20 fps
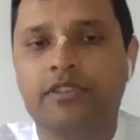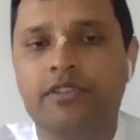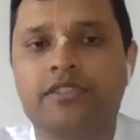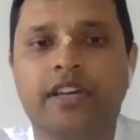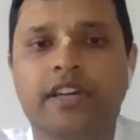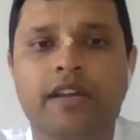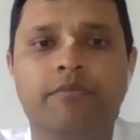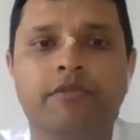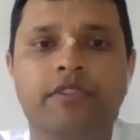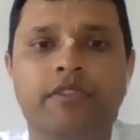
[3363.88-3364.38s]
much
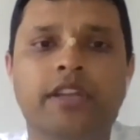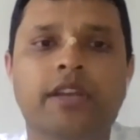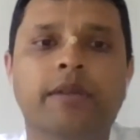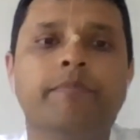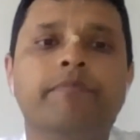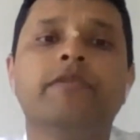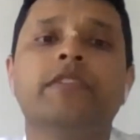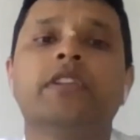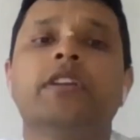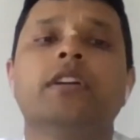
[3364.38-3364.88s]
time with
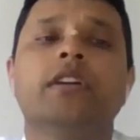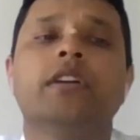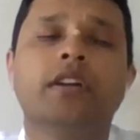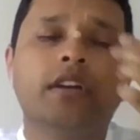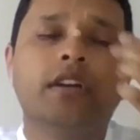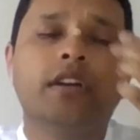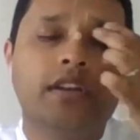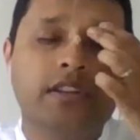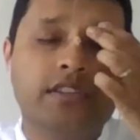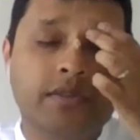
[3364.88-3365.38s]
him.
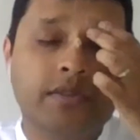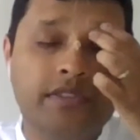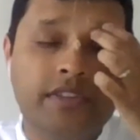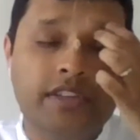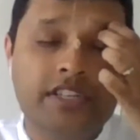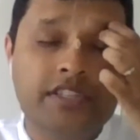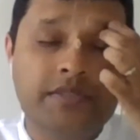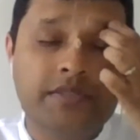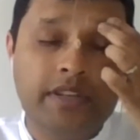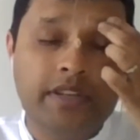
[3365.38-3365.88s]
So in
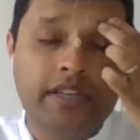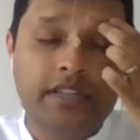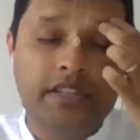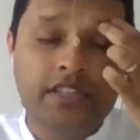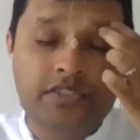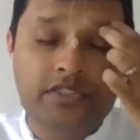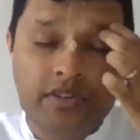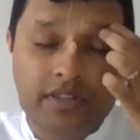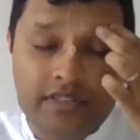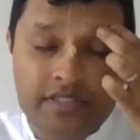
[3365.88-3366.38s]
this way, he
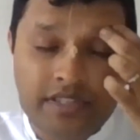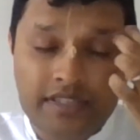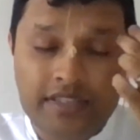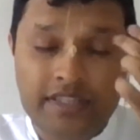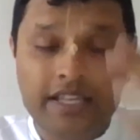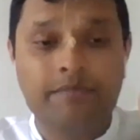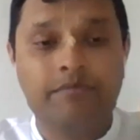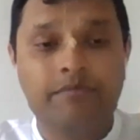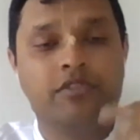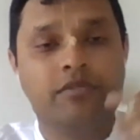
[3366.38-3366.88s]
instructed
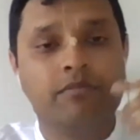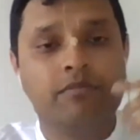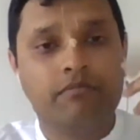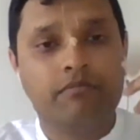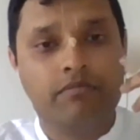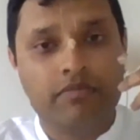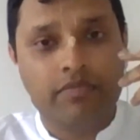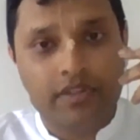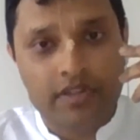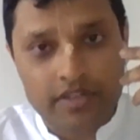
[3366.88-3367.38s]
them to
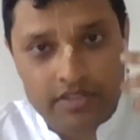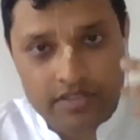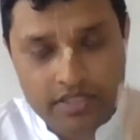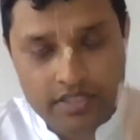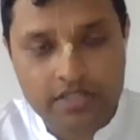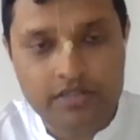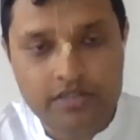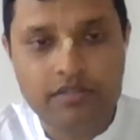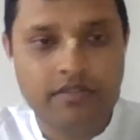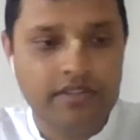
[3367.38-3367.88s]

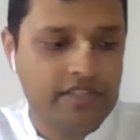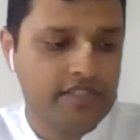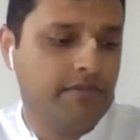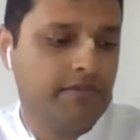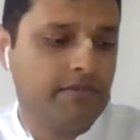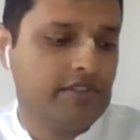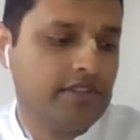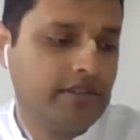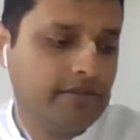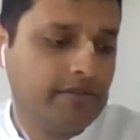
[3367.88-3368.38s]
continue this
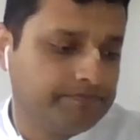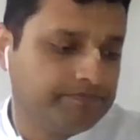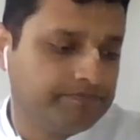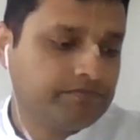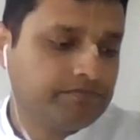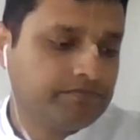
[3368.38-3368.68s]
mission.